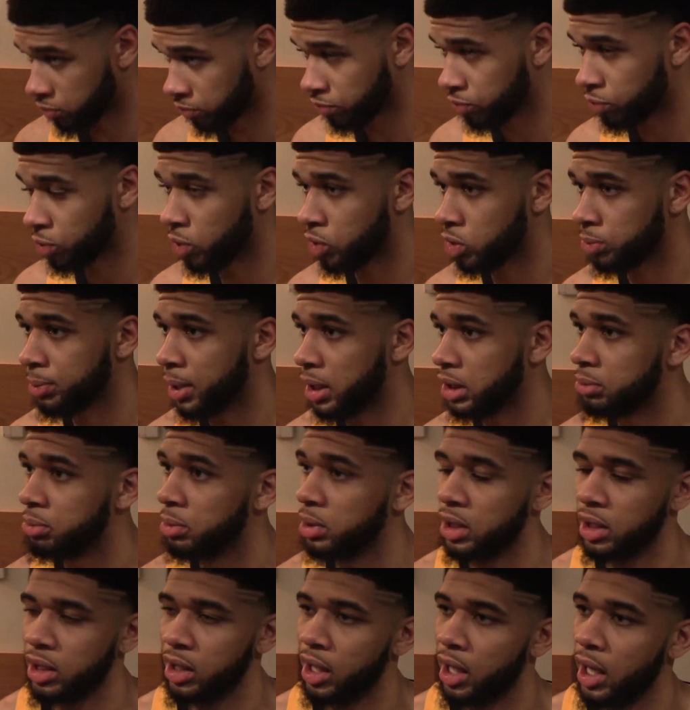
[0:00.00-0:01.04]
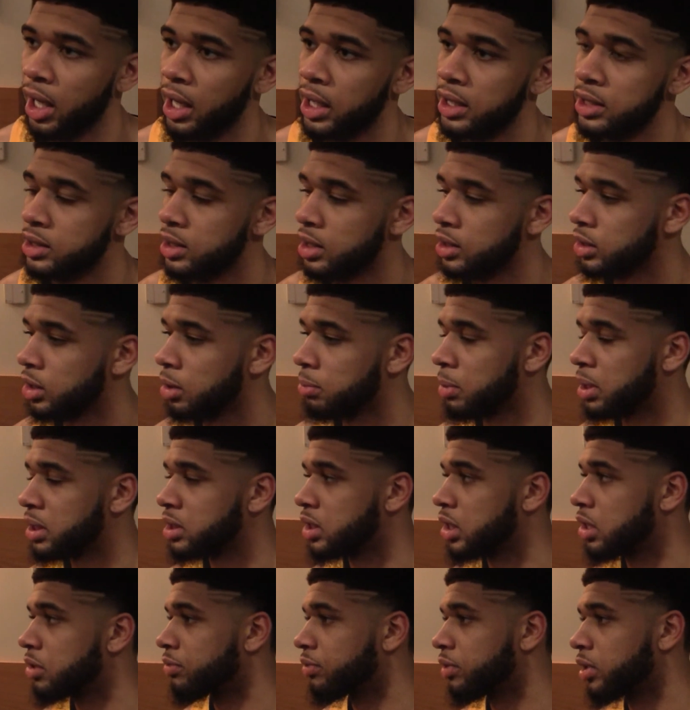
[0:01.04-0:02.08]
full responsibility that I had six on
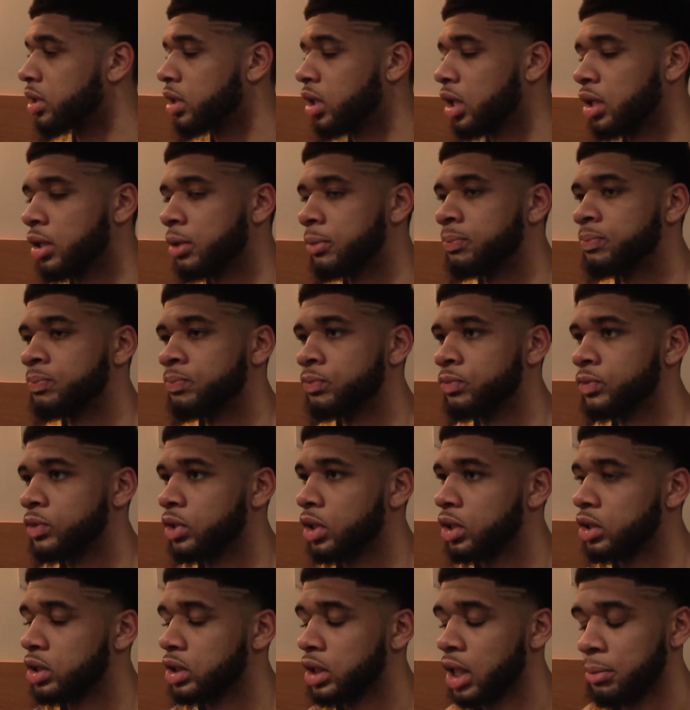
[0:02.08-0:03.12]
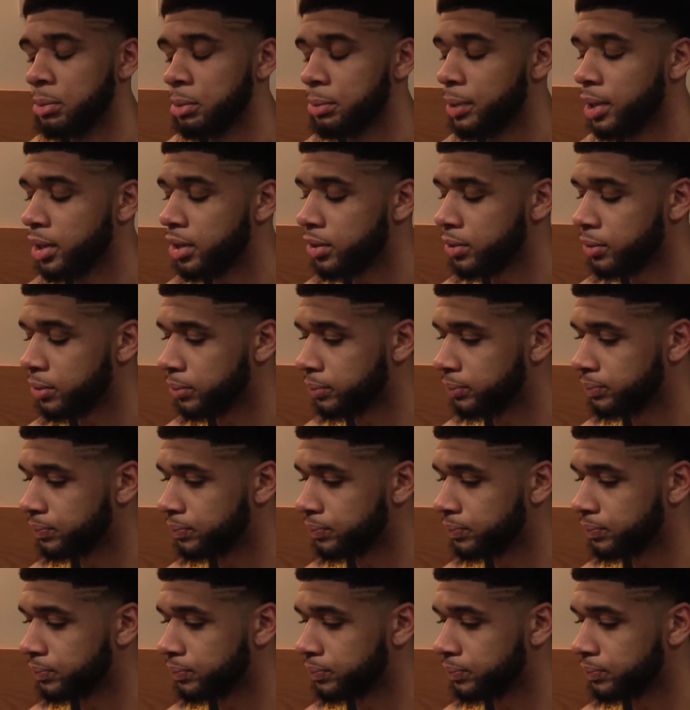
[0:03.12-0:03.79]
myself, and you know, just gotta be better.